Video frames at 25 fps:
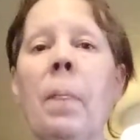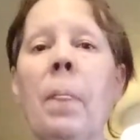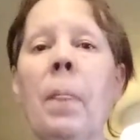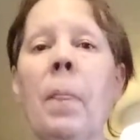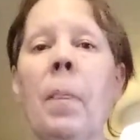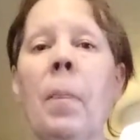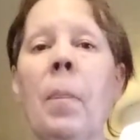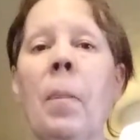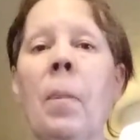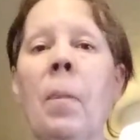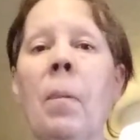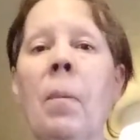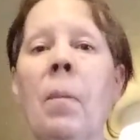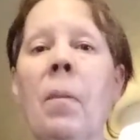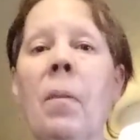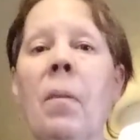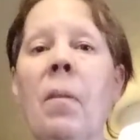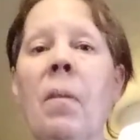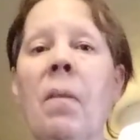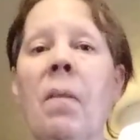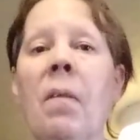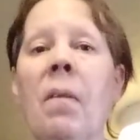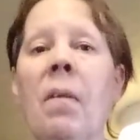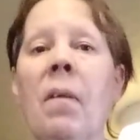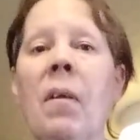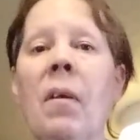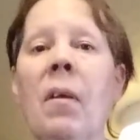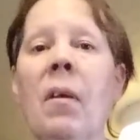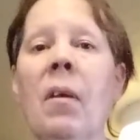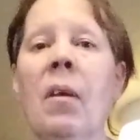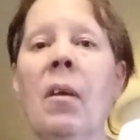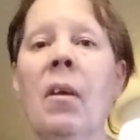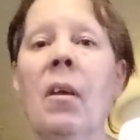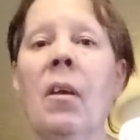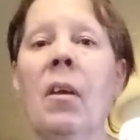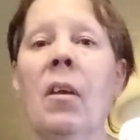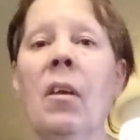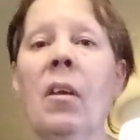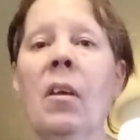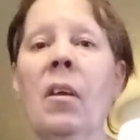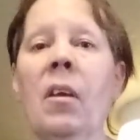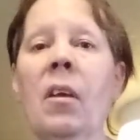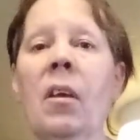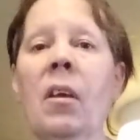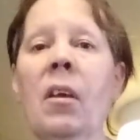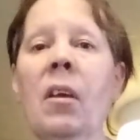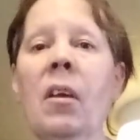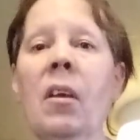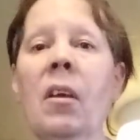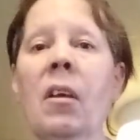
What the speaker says: Nobody speaks.